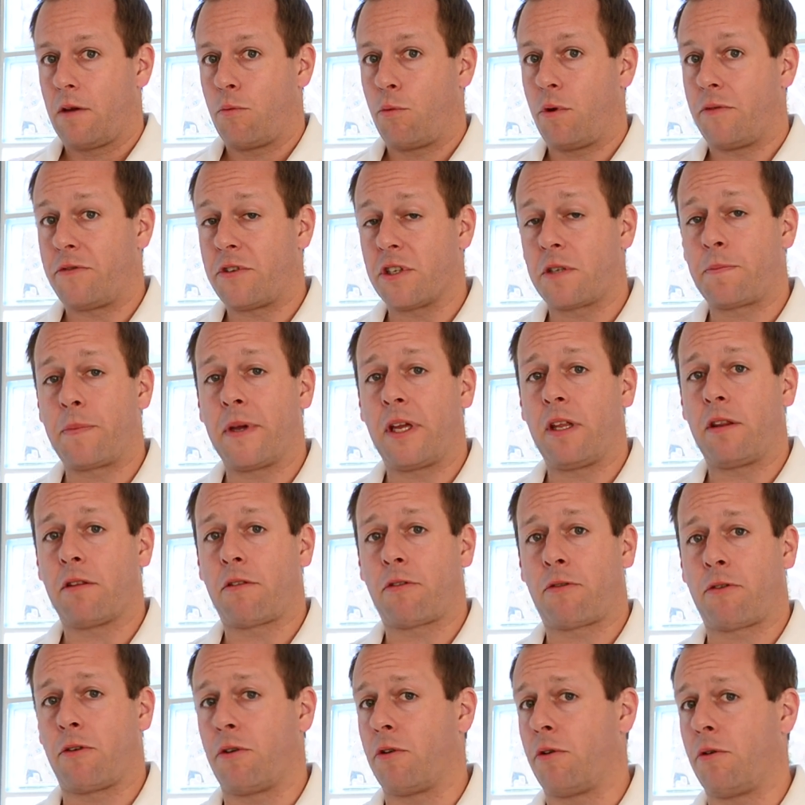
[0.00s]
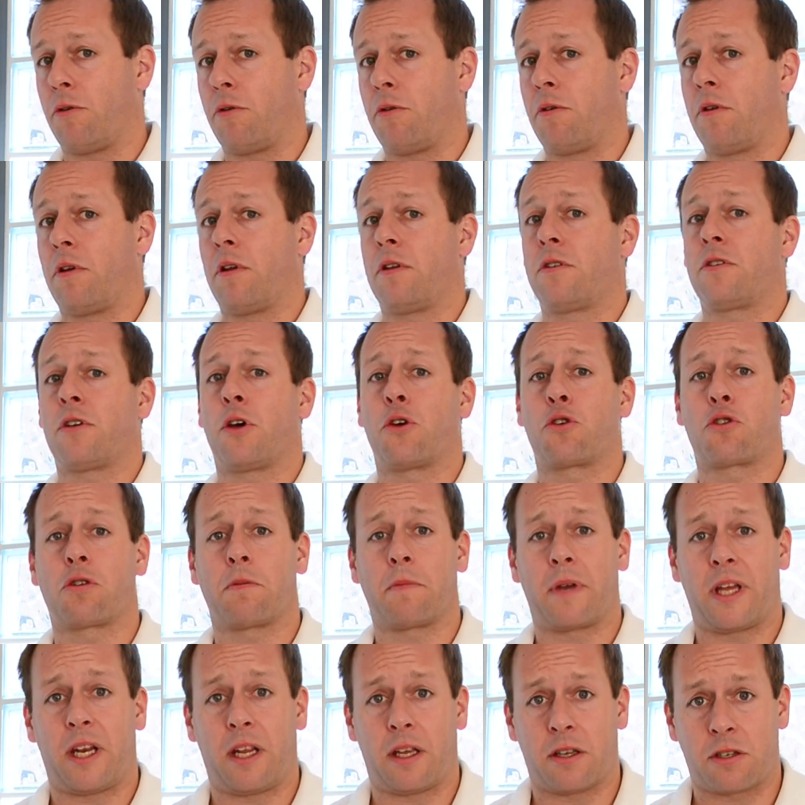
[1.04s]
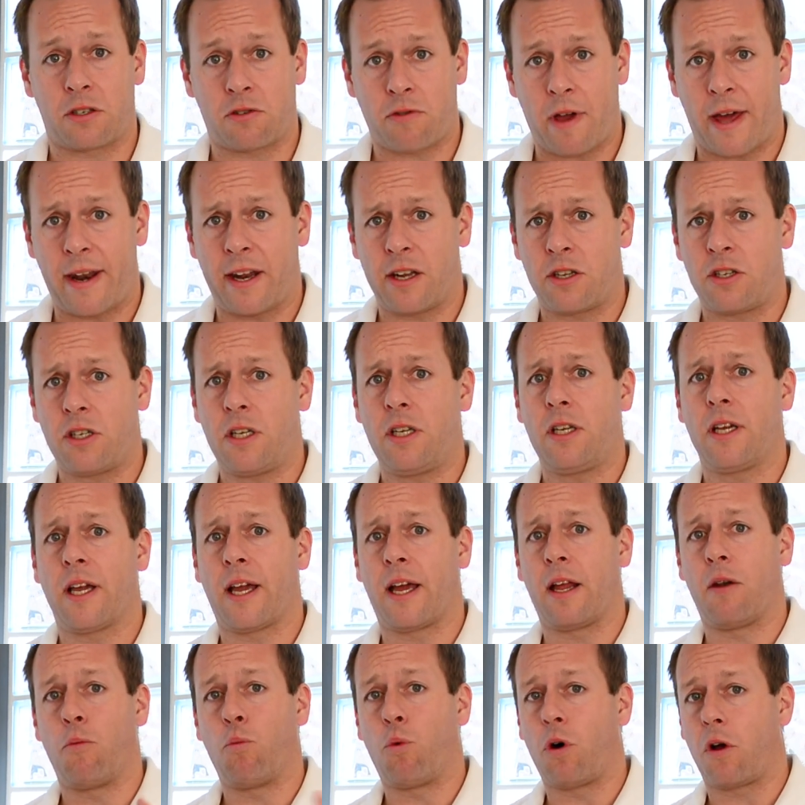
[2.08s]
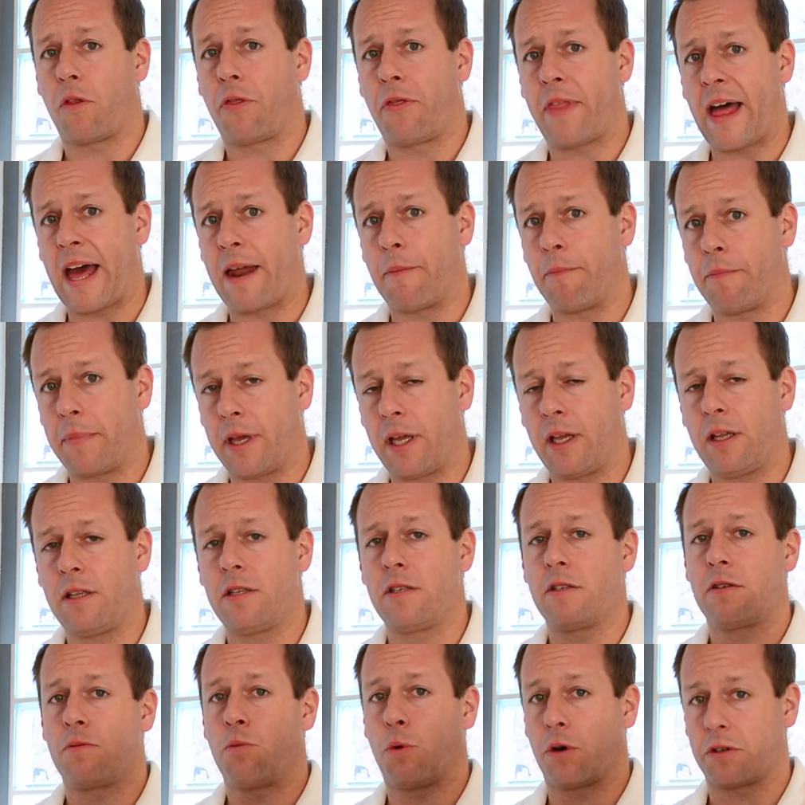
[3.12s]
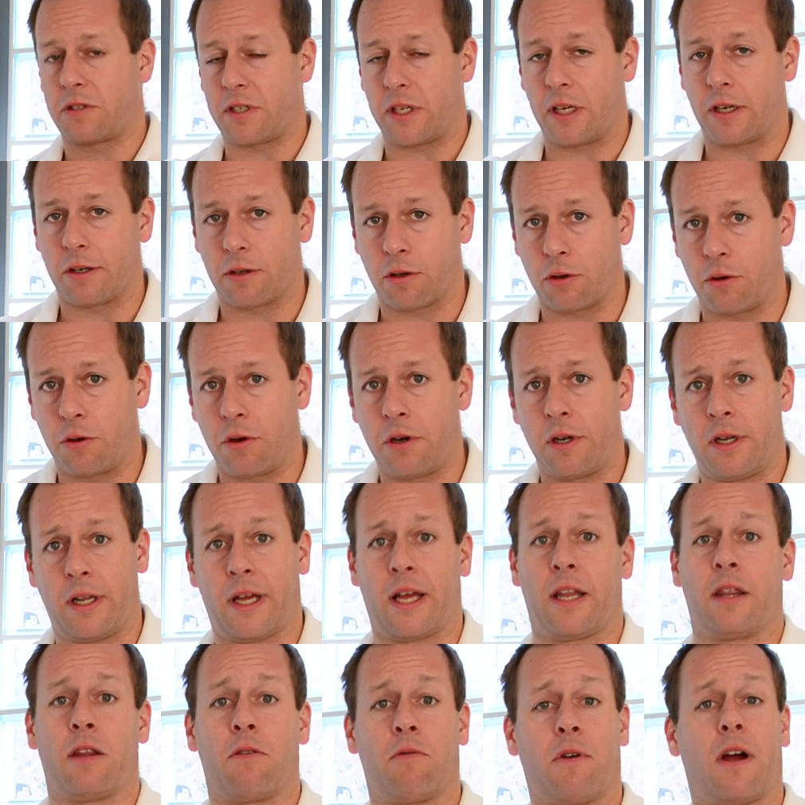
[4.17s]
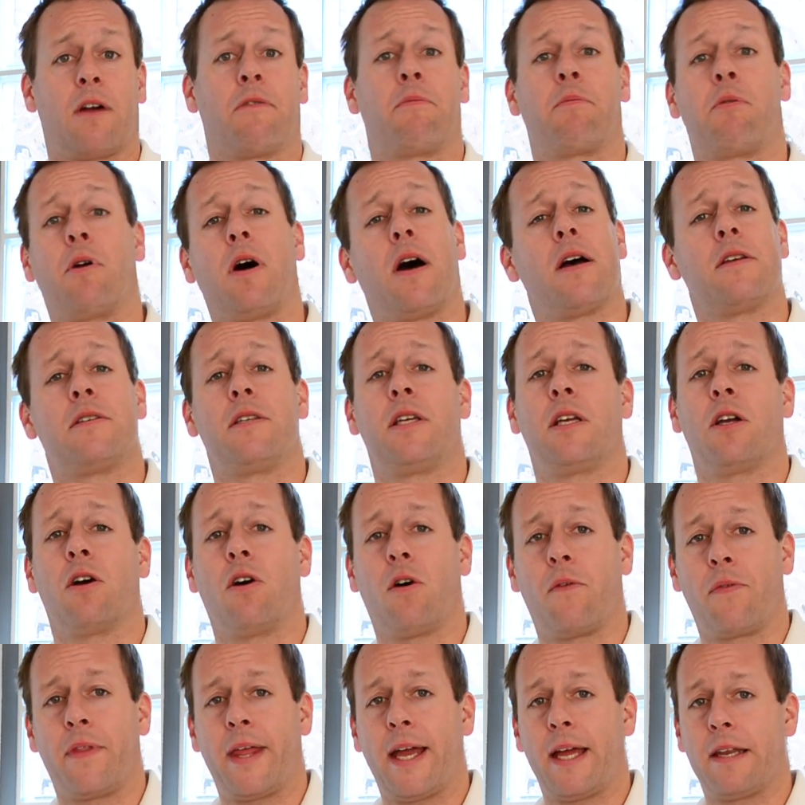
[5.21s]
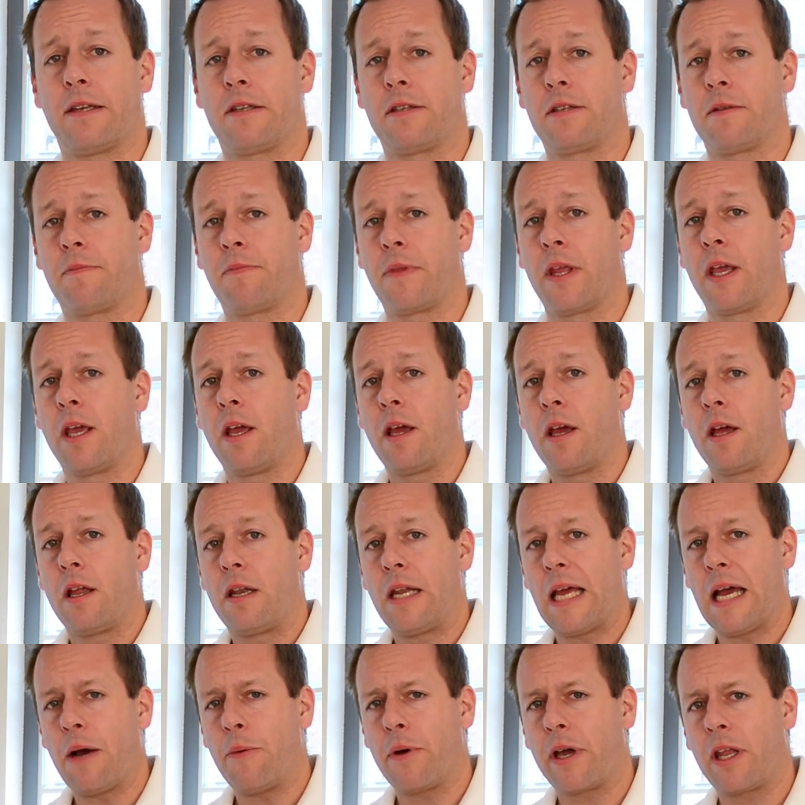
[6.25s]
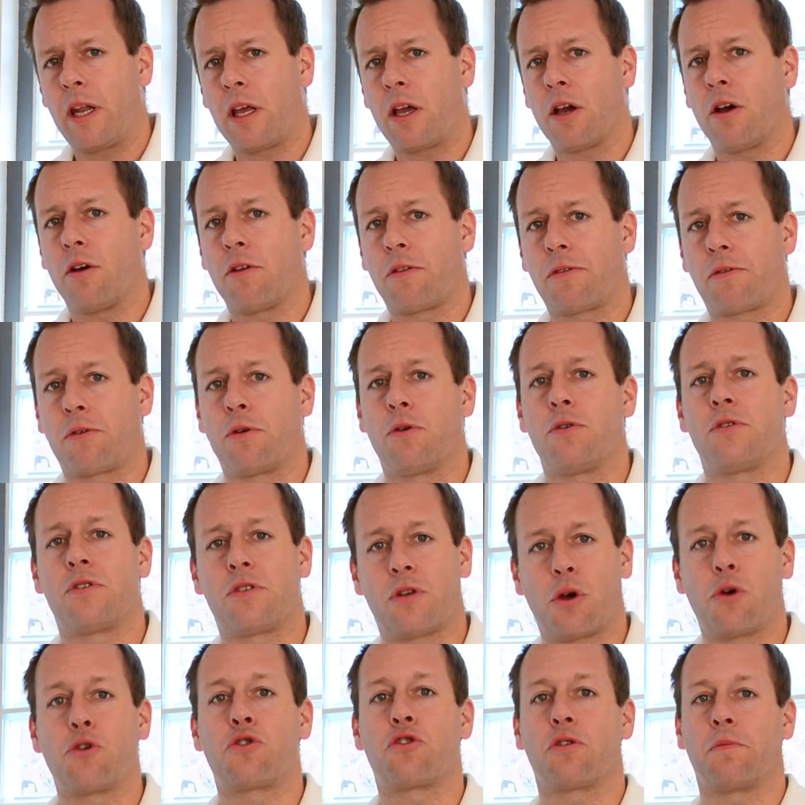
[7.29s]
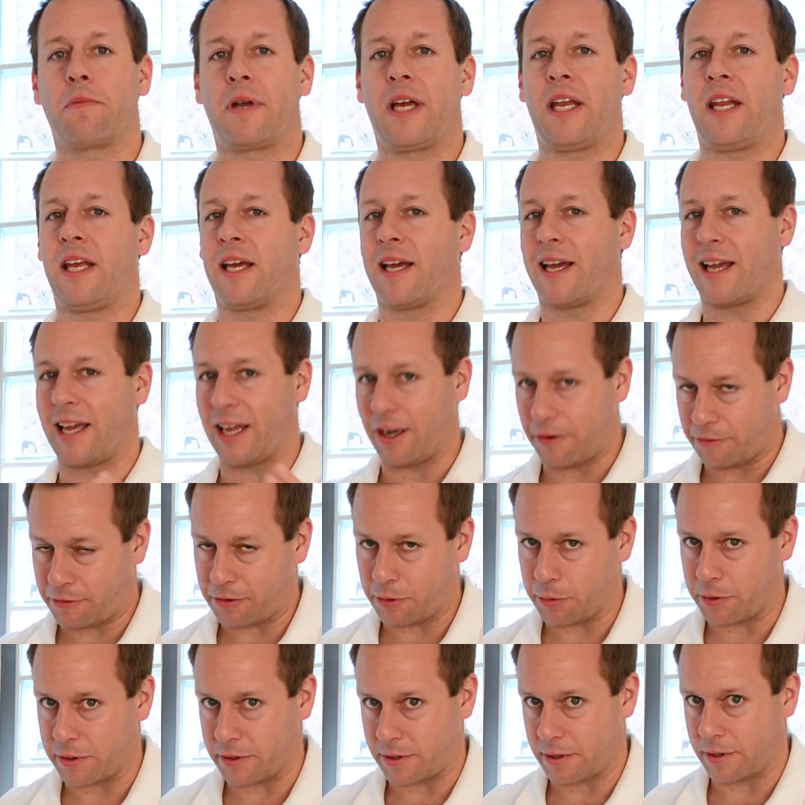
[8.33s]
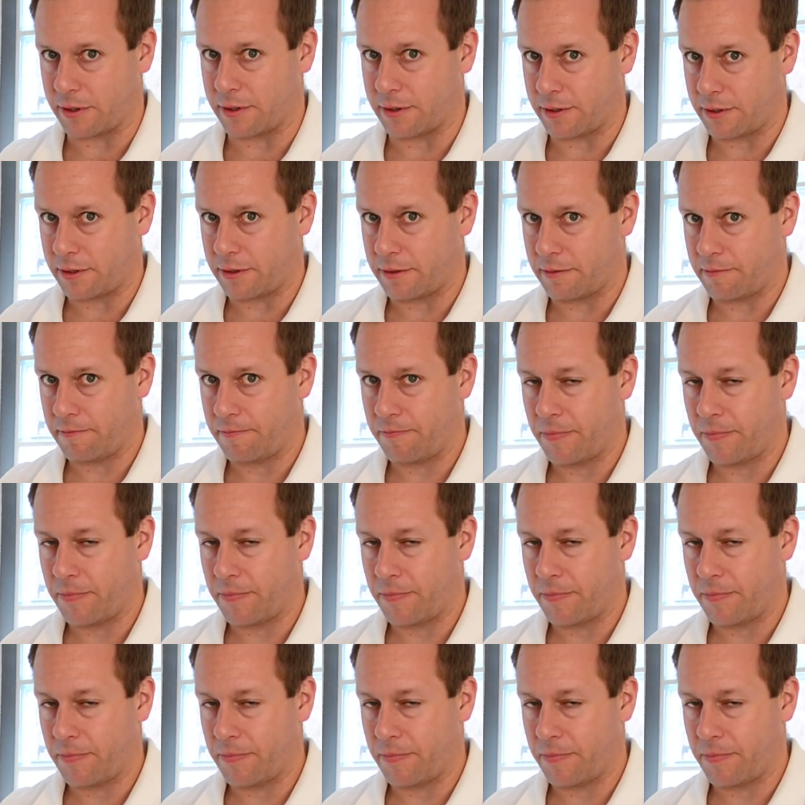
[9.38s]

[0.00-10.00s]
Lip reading: We've just been through social media strategy and what that means, what's included and the rough pricing on that. Now we're going to go through social media influencers.